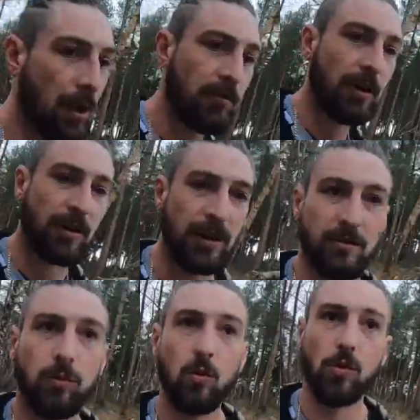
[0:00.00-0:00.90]
I reckon
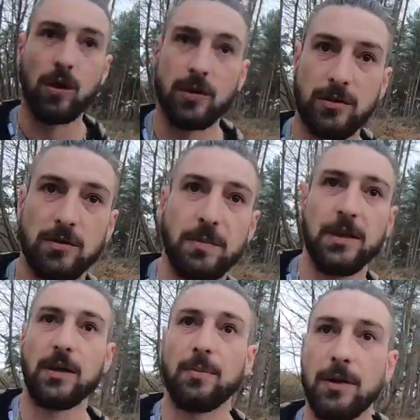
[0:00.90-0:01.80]
that's water just
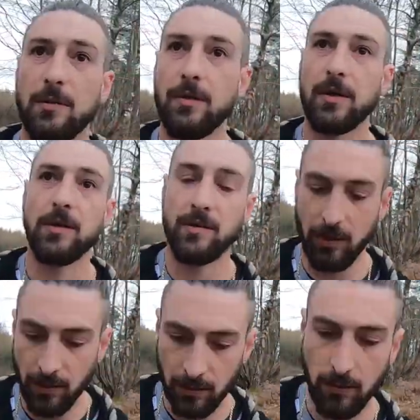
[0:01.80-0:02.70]
being up here where it is
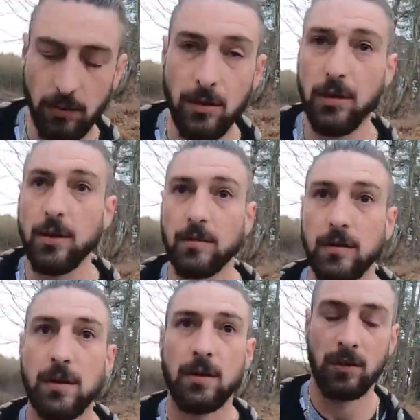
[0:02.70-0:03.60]
cool look at this